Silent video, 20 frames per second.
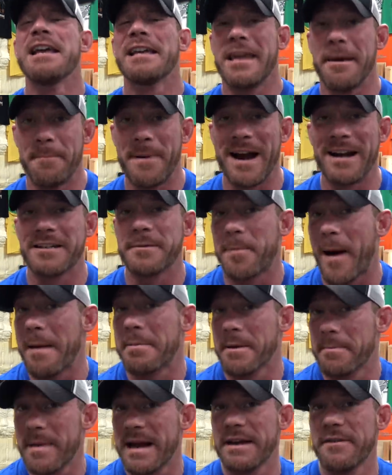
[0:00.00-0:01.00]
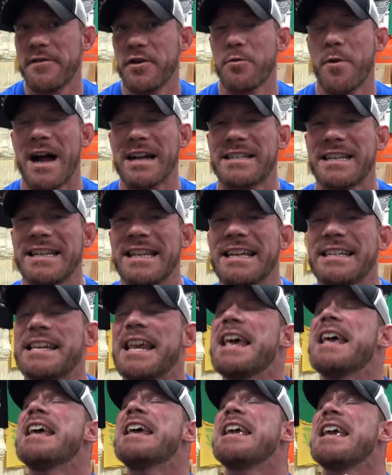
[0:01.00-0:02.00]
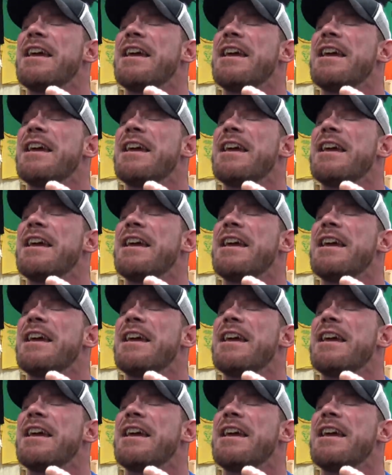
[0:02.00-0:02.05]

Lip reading: compared to probably many of you watching this,